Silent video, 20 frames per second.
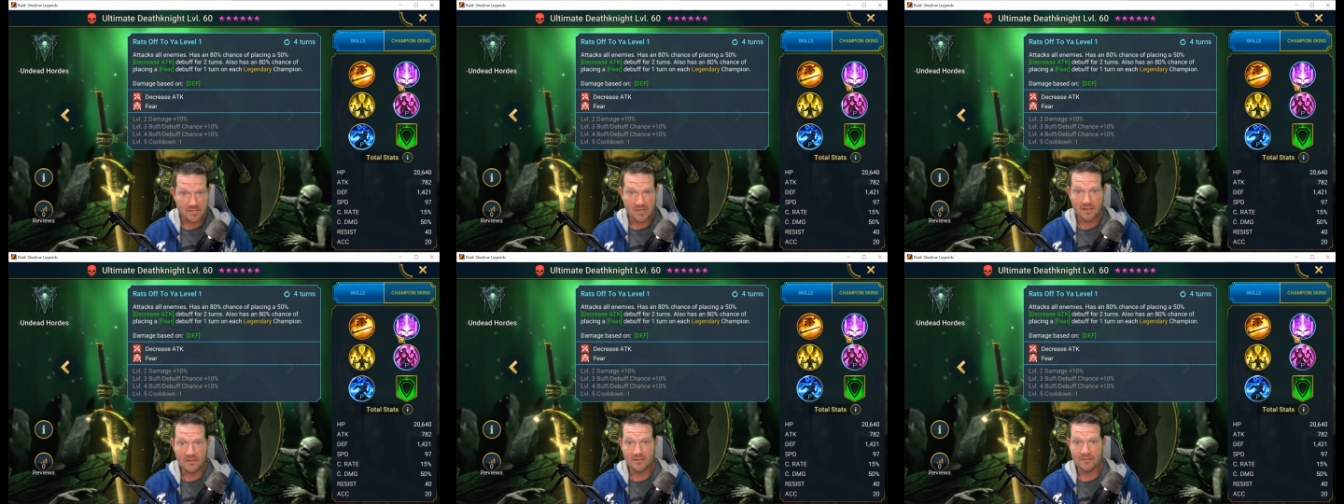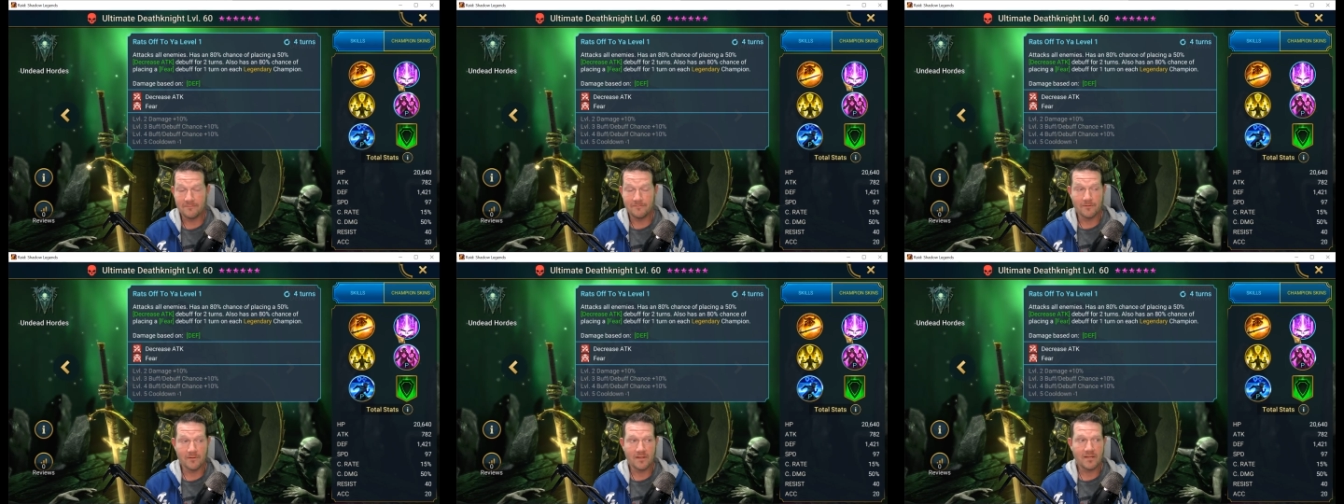
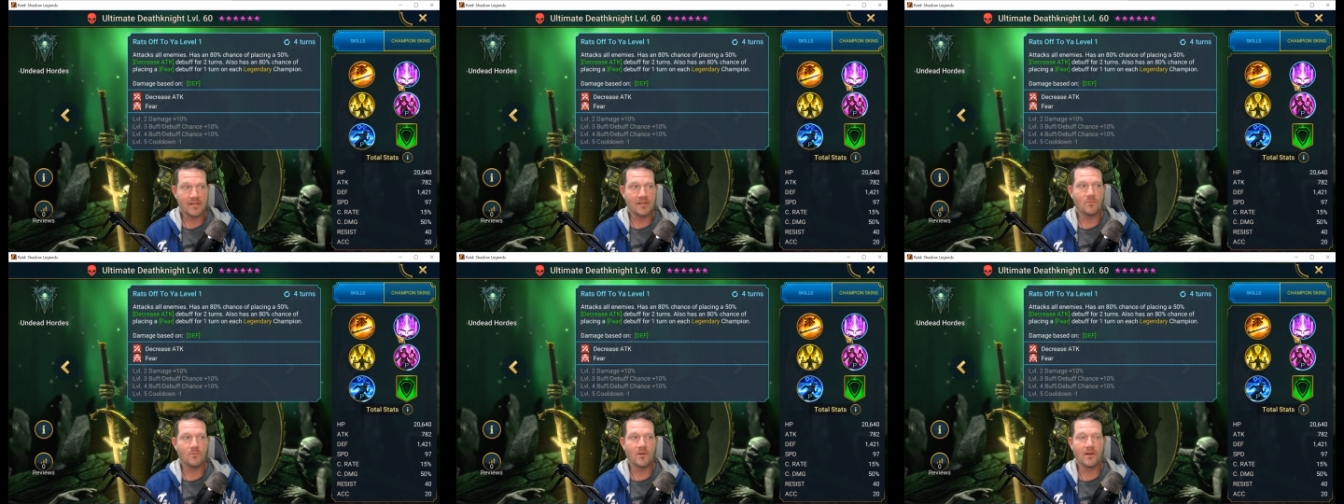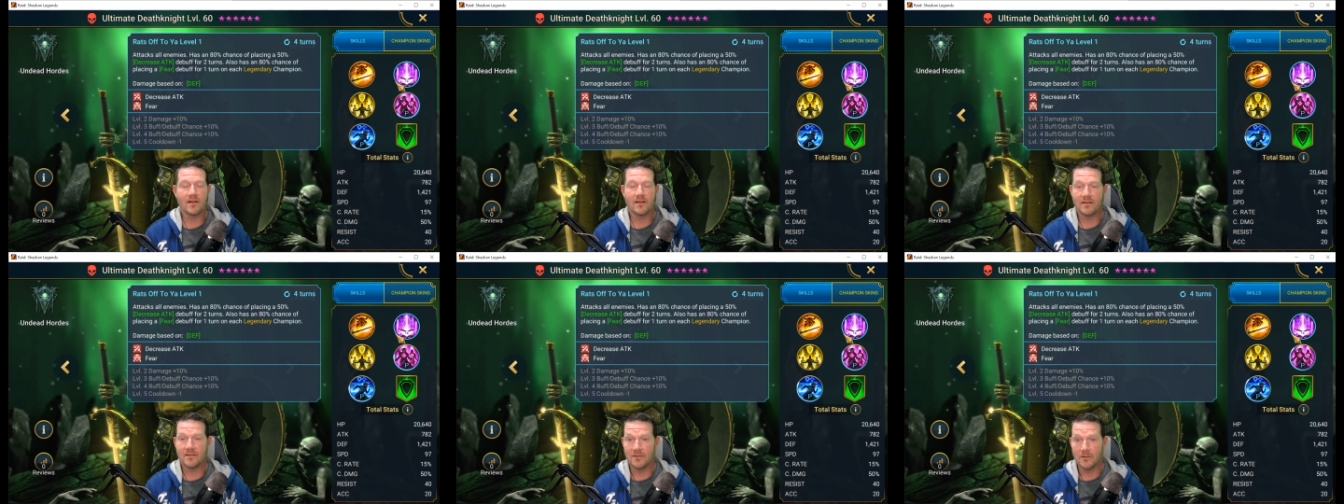solid for
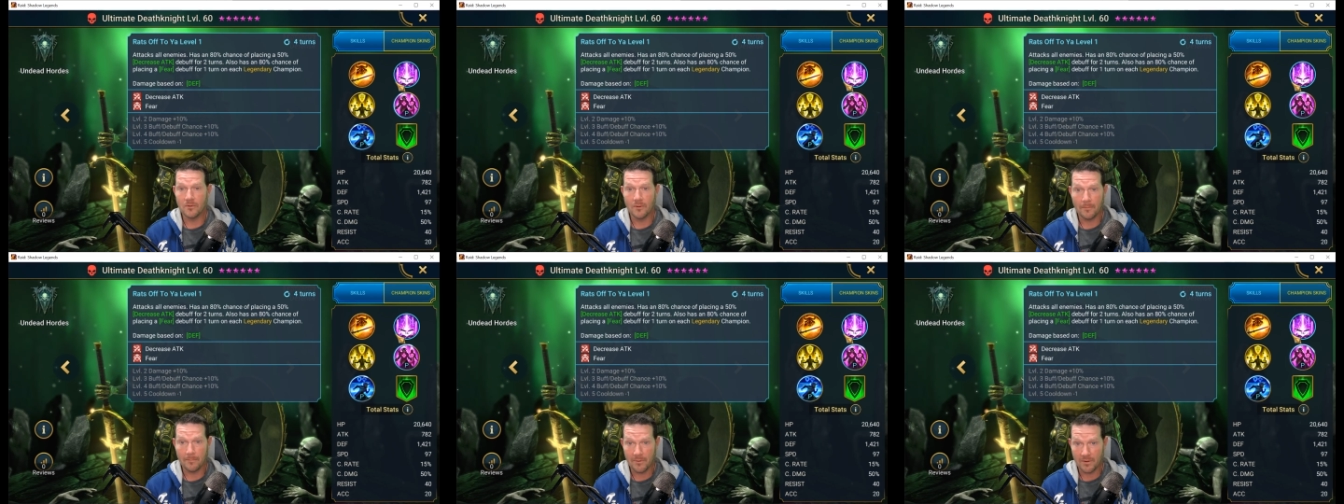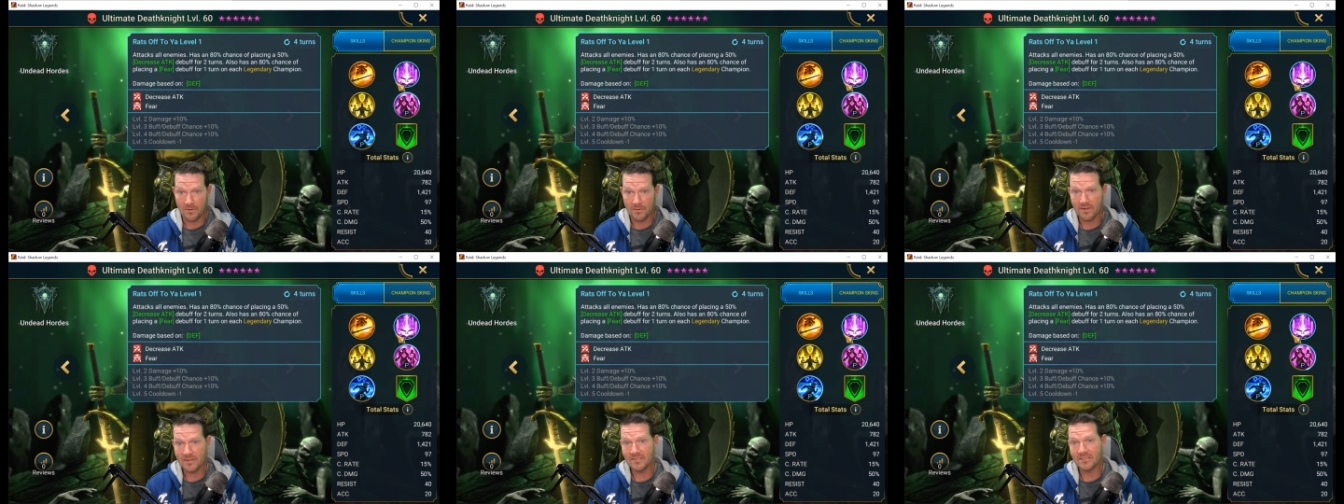anywhere you are
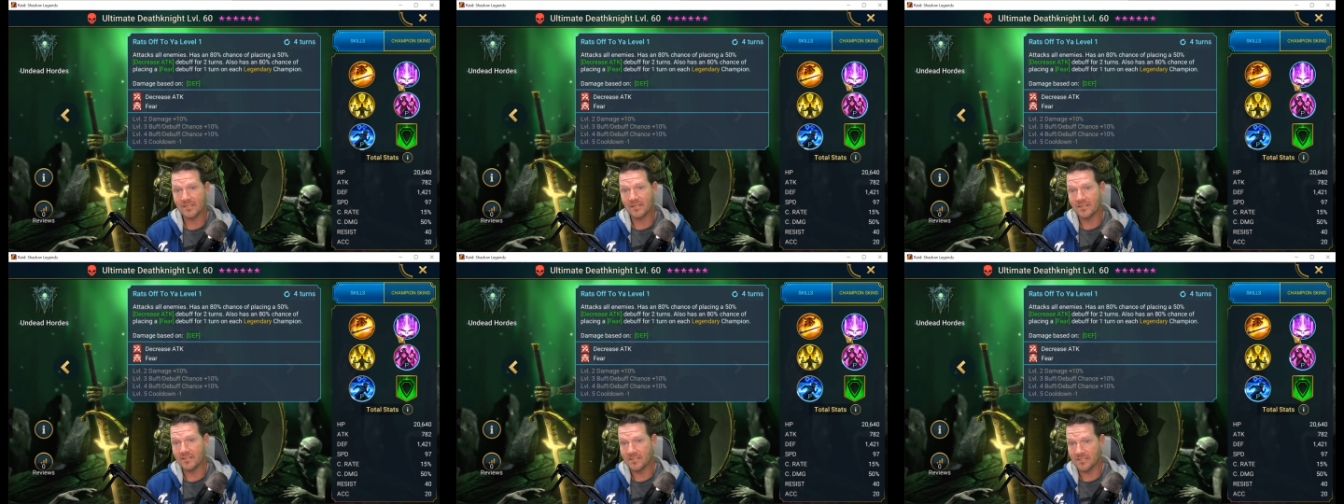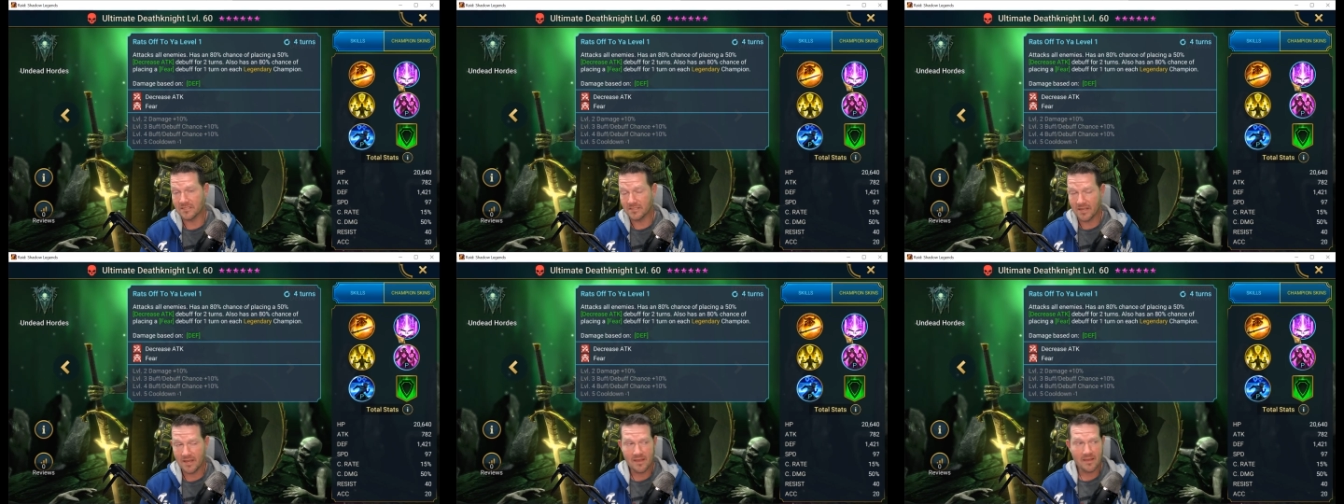progressing in
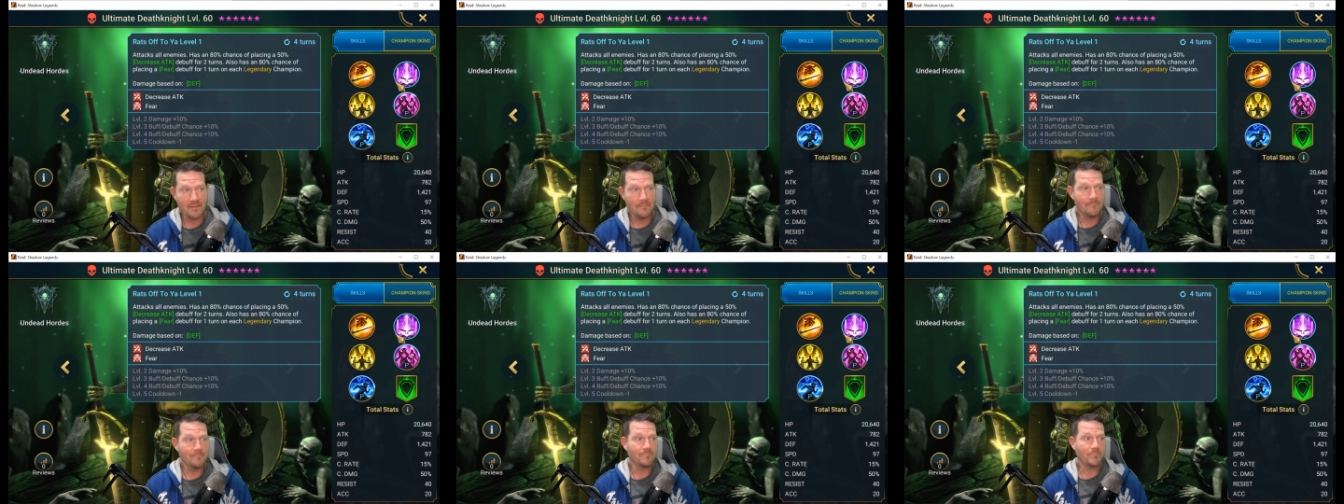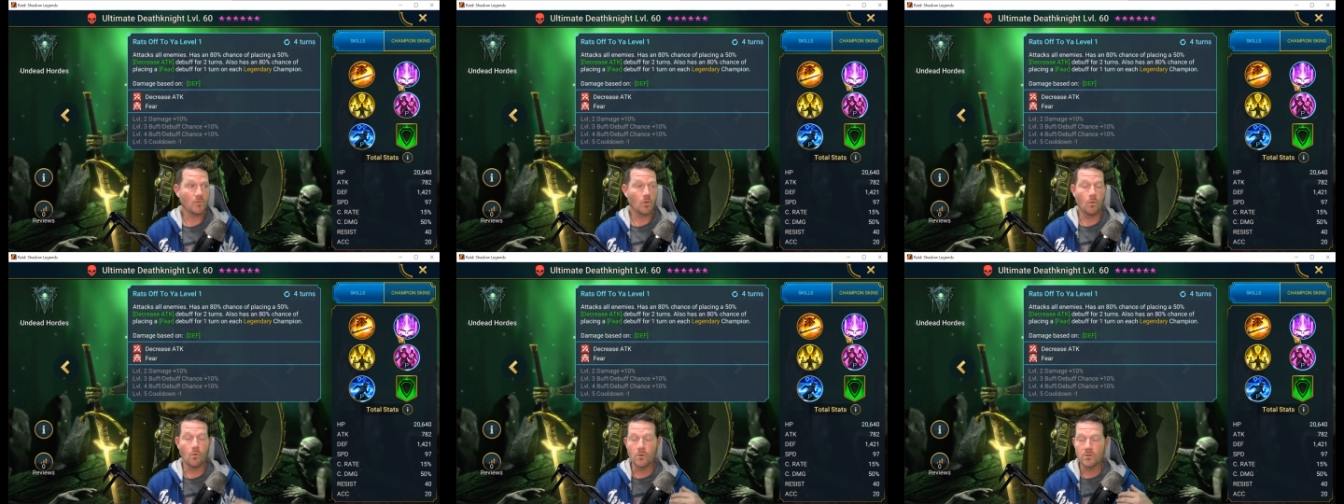this game